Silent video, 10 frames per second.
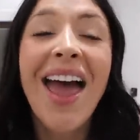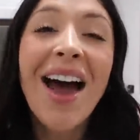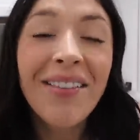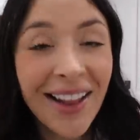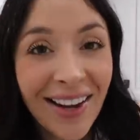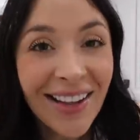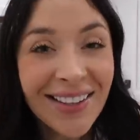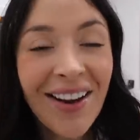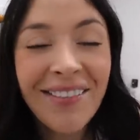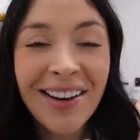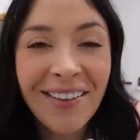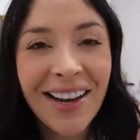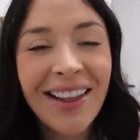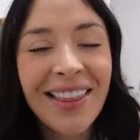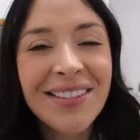i'm gonna let you guys go i'm gonna
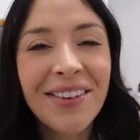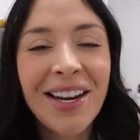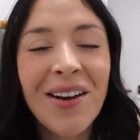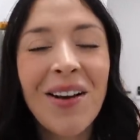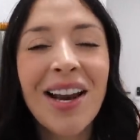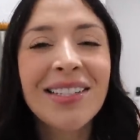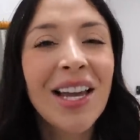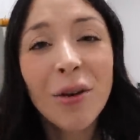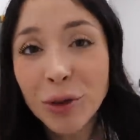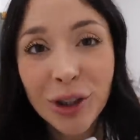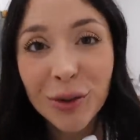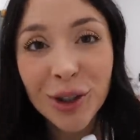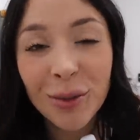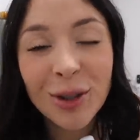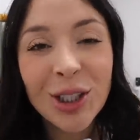edit this video let's get on mucho
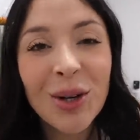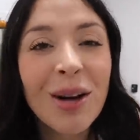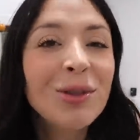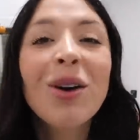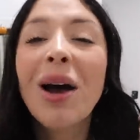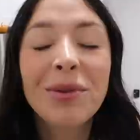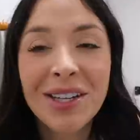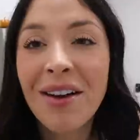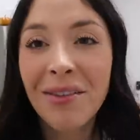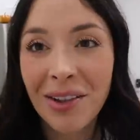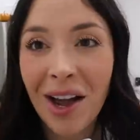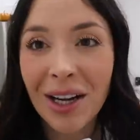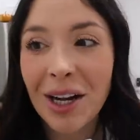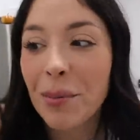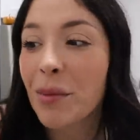mucho mucho i'm so happy to have a
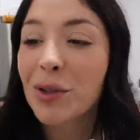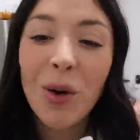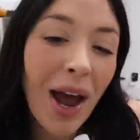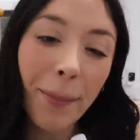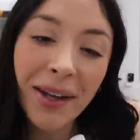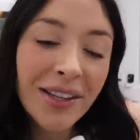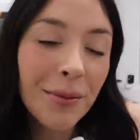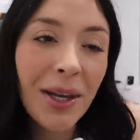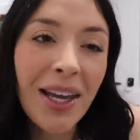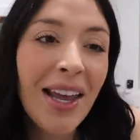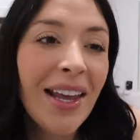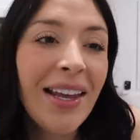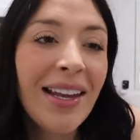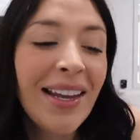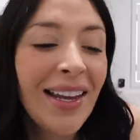vlog up i'm so happy to be
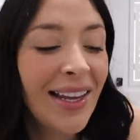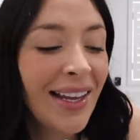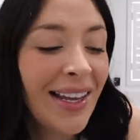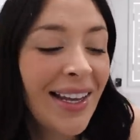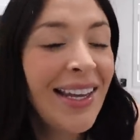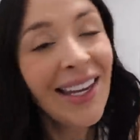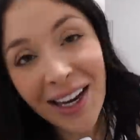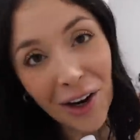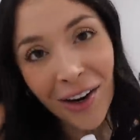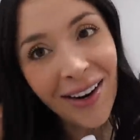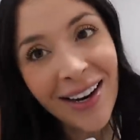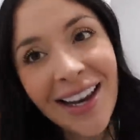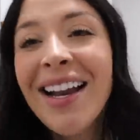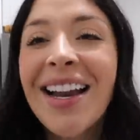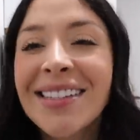here.
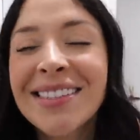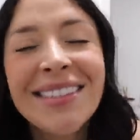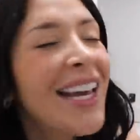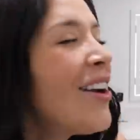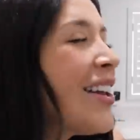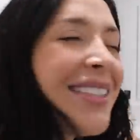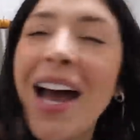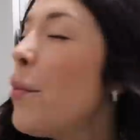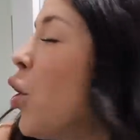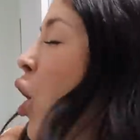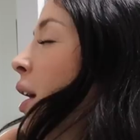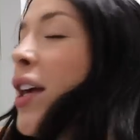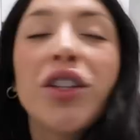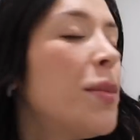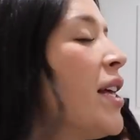Las quiero, las amo. Que Dios me